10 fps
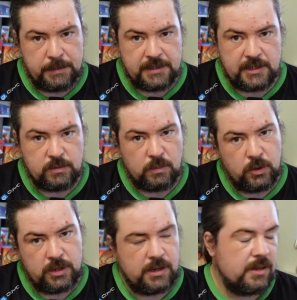places one
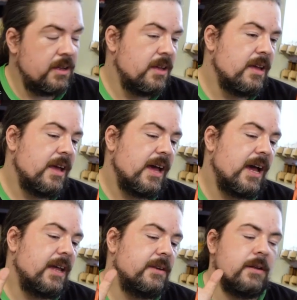worker, and